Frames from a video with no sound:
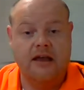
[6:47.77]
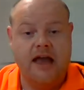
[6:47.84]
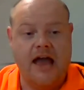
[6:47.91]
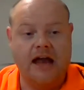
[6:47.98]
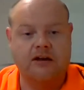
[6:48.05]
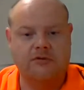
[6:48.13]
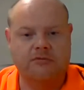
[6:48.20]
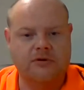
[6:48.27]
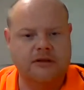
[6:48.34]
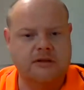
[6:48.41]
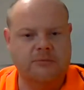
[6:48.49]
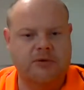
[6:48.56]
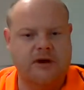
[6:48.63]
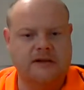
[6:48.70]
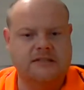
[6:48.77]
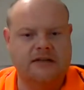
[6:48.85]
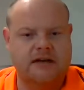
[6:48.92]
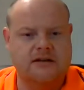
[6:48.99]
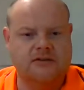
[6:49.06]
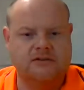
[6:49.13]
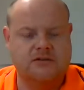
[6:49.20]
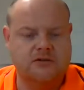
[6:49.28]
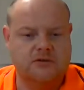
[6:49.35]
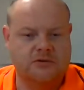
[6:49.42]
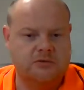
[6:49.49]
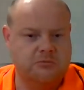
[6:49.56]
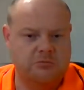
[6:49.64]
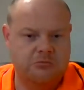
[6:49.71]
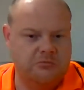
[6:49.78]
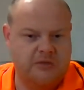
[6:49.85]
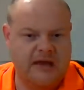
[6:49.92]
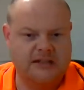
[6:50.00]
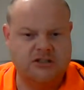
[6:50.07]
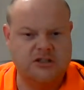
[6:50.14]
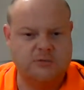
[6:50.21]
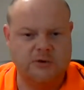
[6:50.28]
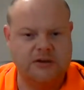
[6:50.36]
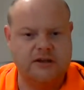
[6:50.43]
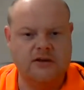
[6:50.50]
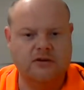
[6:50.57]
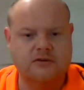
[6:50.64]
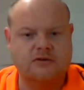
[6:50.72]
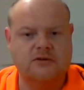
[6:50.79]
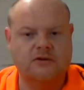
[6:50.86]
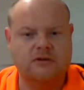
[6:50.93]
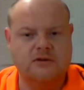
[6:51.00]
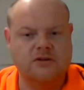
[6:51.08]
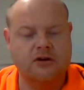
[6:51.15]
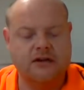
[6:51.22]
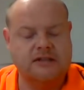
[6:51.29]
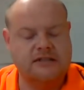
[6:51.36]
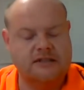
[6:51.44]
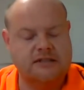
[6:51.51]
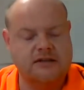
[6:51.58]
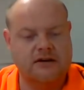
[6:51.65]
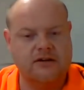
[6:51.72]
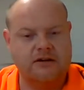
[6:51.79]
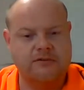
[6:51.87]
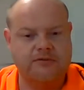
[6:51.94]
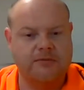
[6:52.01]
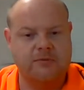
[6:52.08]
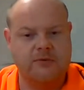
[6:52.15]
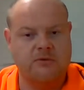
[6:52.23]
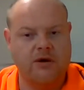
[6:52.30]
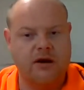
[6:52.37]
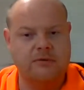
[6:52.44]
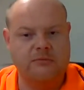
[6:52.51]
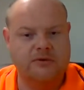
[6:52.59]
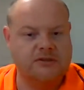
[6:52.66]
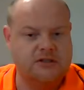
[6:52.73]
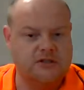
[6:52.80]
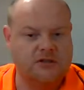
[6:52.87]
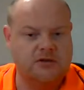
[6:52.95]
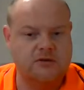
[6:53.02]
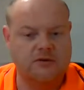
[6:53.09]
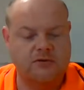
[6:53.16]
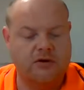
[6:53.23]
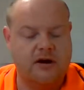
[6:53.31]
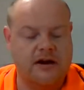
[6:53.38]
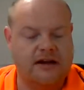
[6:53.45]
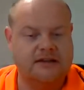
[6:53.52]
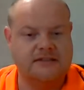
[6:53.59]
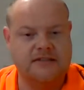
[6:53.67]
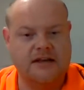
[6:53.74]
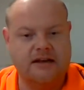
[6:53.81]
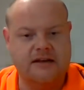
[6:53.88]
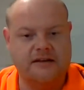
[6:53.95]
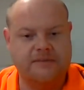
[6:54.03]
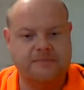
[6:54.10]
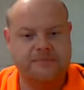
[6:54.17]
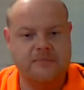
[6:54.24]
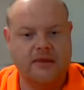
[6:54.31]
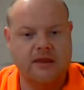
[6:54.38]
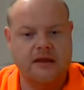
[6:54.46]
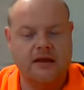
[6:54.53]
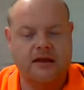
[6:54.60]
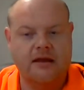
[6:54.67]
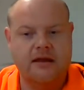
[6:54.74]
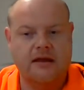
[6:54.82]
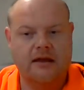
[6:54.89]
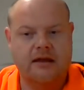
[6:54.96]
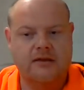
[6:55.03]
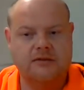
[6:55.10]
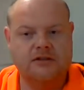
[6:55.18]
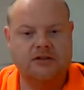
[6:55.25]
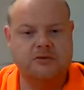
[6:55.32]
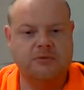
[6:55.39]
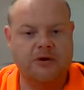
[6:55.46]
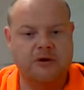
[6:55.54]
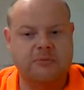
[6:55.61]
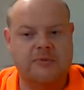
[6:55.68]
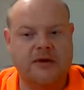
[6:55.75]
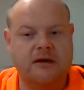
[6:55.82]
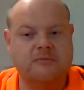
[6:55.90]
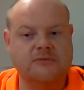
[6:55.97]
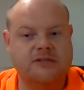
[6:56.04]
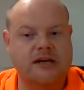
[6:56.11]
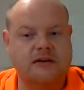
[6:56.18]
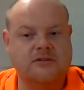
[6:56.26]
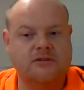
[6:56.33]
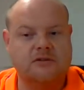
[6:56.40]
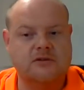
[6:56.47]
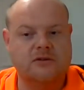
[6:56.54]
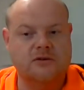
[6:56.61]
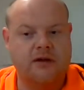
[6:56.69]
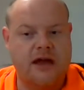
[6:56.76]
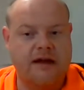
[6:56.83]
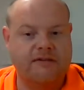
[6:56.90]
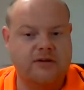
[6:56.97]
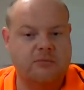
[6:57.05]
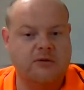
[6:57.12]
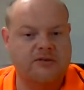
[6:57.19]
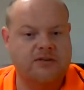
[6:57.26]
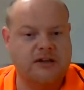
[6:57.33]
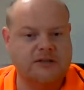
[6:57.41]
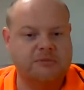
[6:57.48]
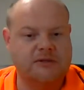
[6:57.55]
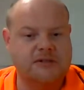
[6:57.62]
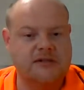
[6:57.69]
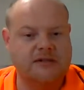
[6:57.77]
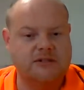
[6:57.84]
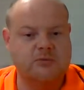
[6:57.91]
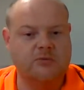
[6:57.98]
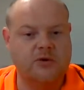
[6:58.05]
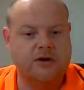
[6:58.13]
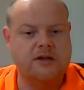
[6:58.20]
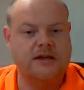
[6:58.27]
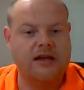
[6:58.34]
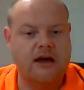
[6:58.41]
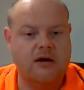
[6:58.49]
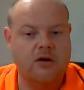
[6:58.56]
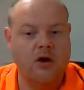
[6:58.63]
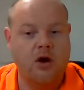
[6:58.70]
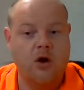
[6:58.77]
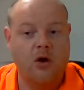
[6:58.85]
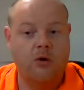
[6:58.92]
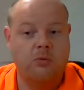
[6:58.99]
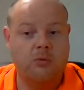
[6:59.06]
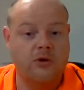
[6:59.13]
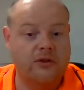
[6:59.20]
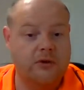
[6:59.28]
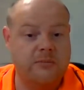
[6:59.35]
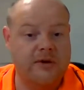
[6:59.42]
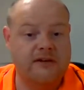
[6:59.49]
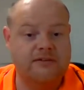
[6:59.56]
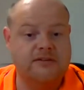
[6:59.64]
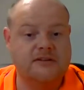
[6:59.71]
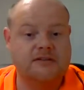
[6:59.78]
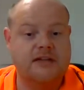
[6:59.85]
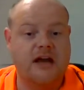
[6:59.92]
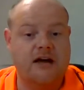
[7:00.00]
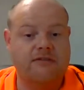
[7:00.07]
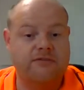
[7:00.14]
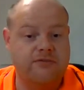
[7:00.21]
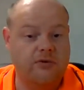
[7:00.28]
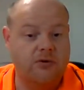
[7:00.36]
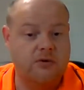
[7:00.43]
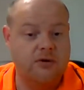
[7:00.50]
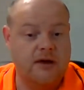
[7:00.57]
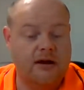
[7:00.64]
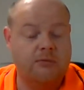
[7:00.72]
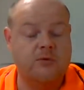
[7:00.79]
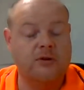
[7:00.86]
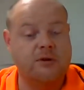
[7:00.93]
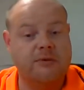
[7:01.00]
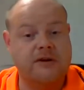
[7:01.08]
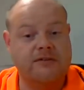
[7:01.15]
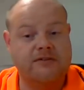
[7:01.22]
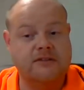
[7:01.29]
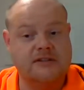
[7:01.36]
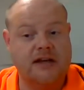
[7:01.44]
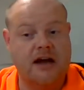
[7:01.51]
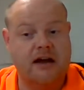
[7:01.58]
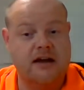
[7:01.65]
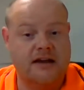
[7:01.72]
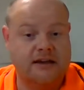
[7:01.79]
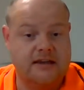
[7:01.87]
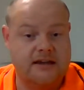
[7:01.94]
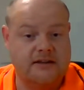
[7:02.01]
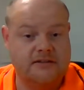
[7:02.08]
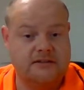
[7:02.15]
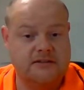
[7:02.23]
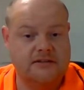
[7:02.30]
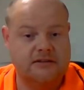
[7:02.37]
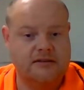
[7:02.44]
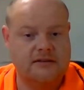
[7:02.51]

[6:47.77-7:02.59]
and it really breaks down to it's just what they're used to. It's not necessarily from the right position or the right understanding. This is where it comes down to having a bit of expertise and working out what the benefits are for and what the benefits are against.